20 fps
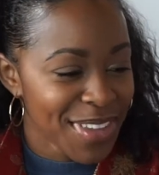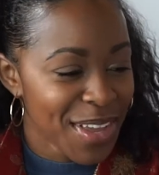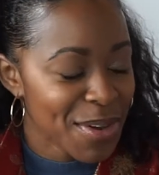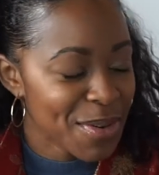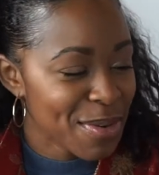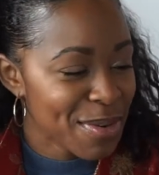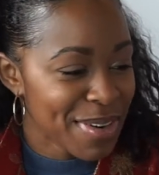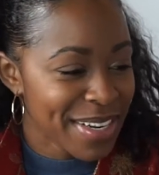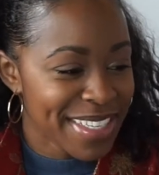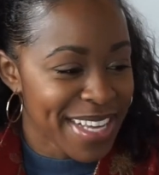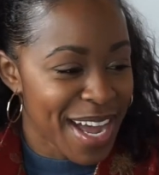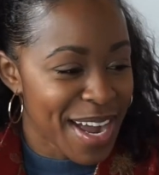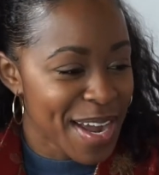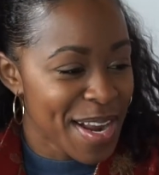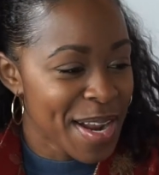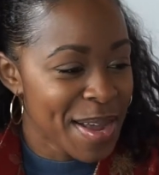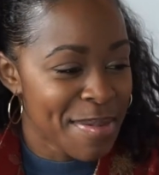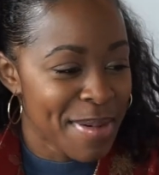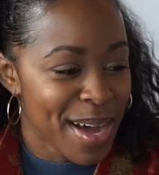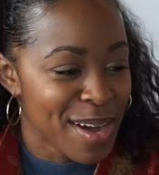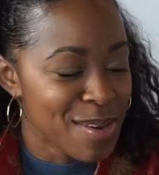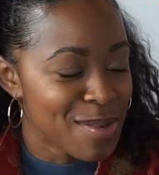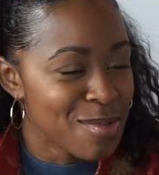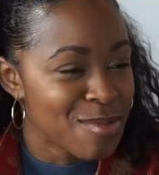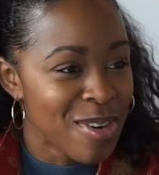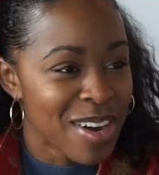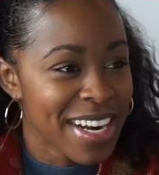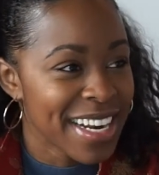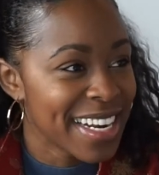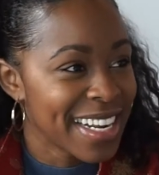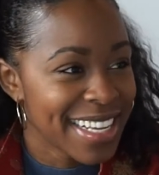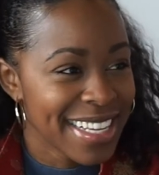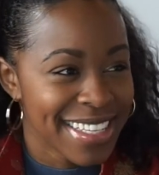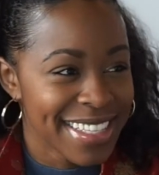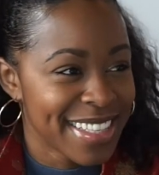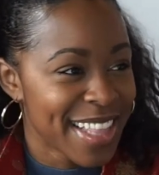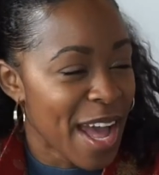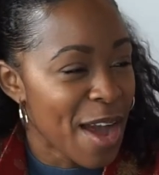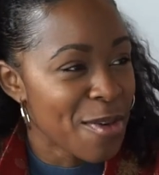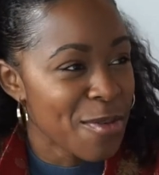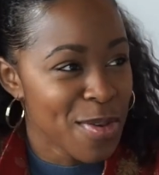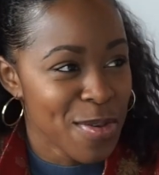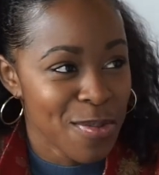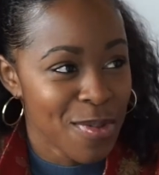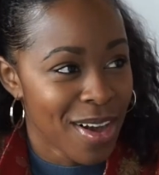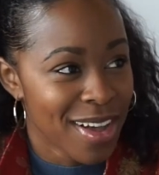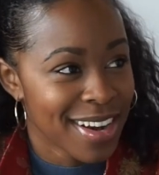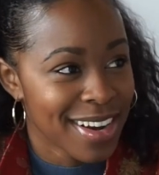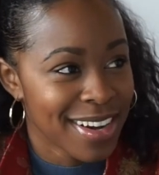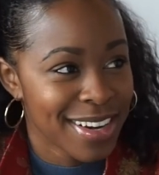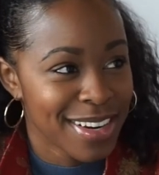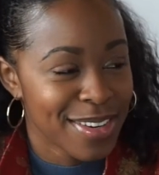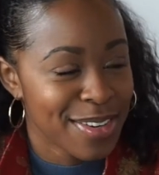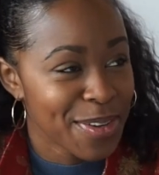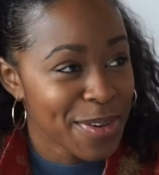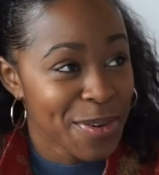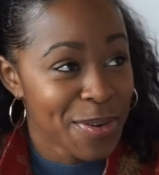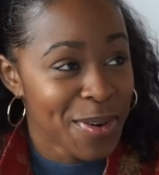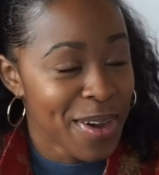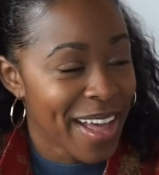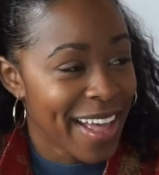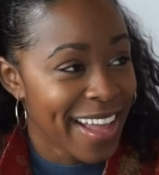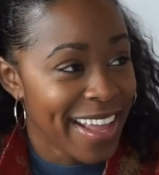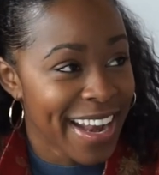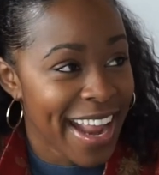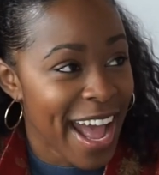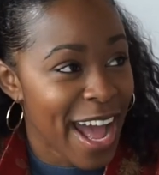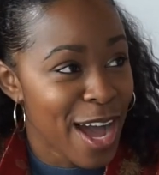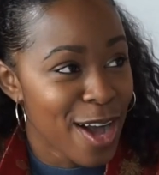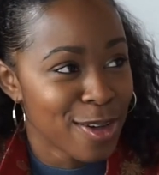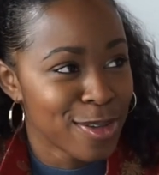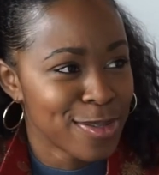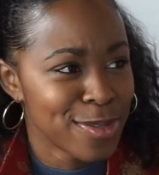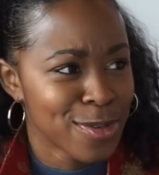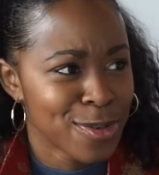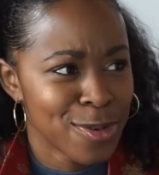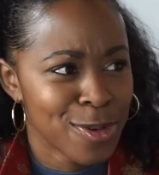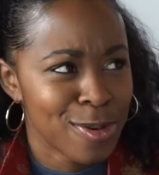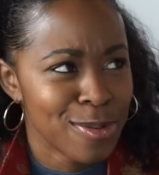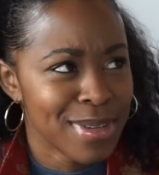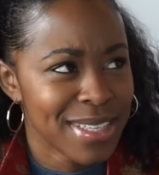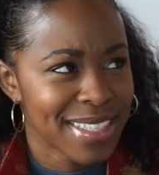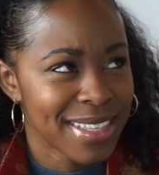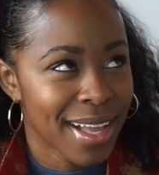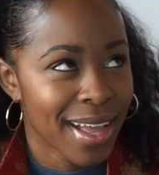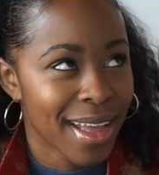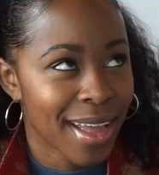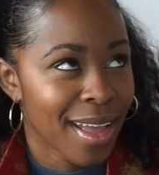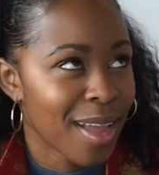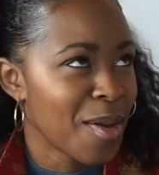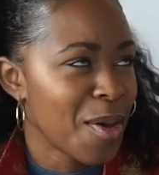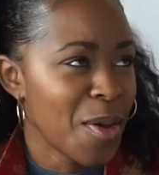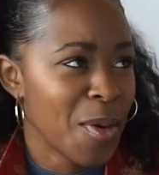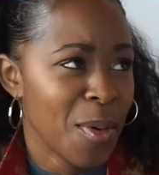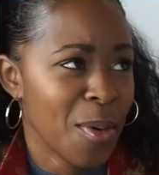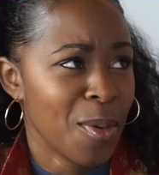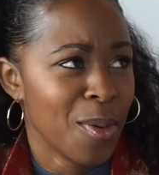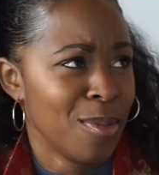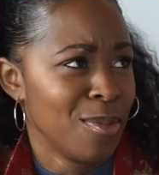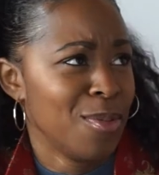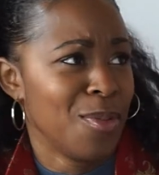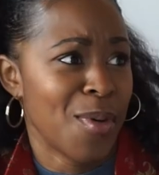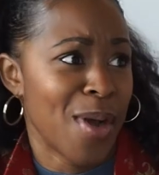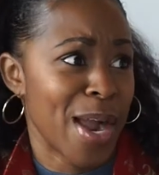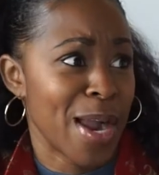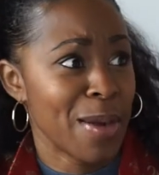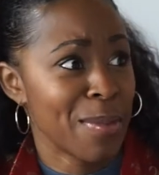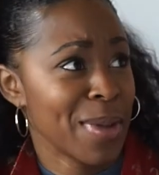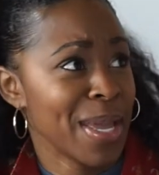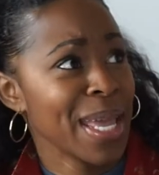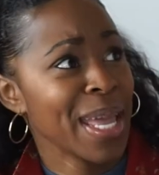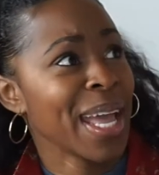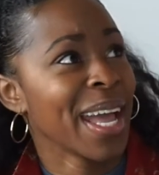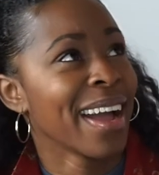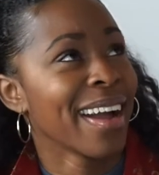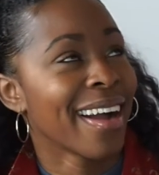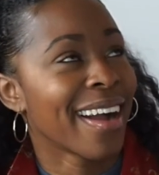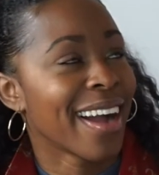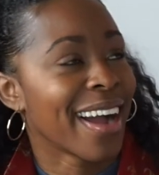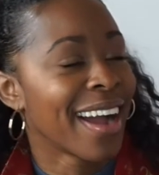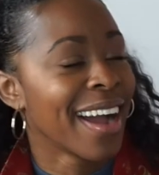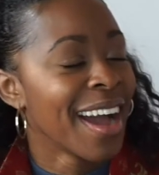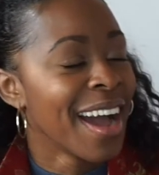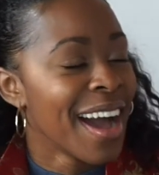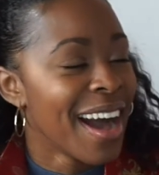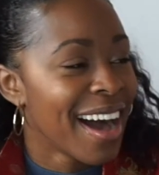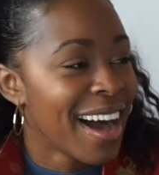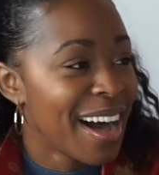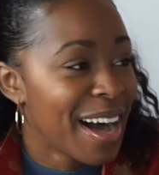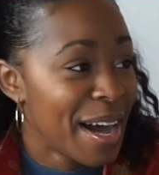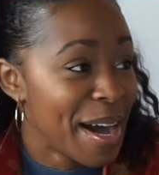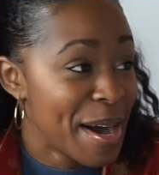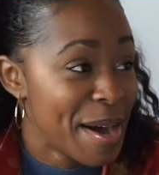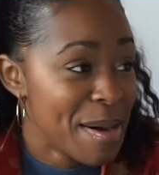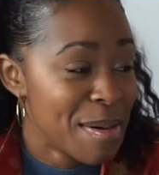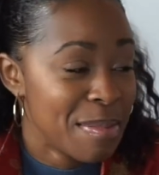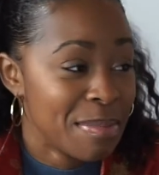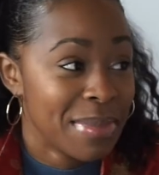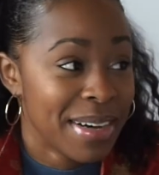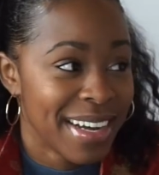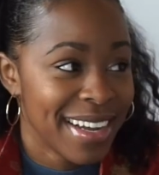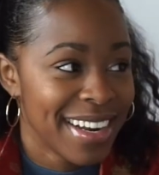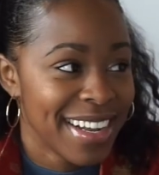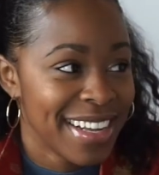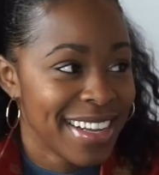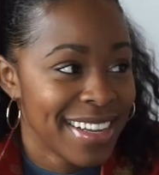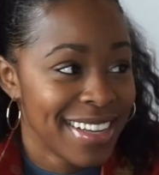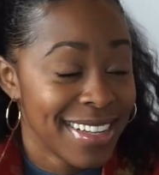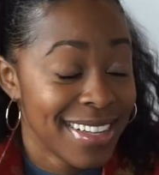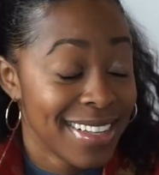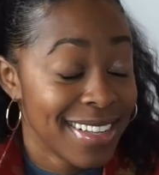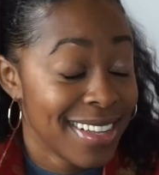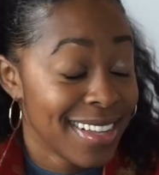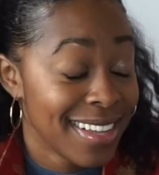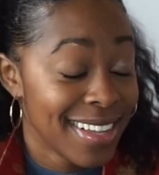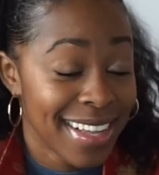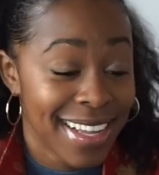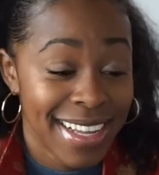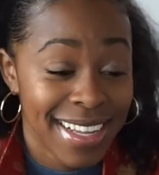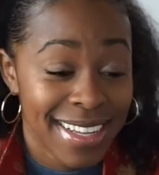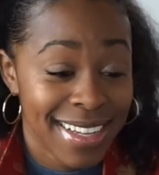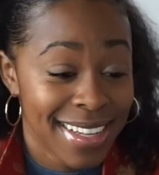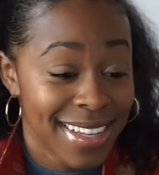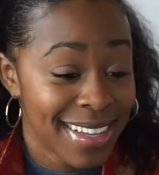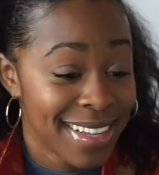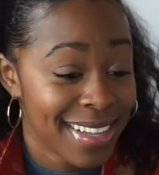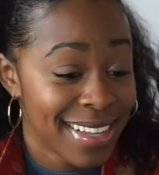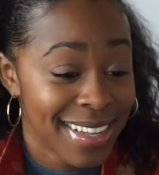we were talking about what it is that we wanted to do and how school was like, why are we here? But it's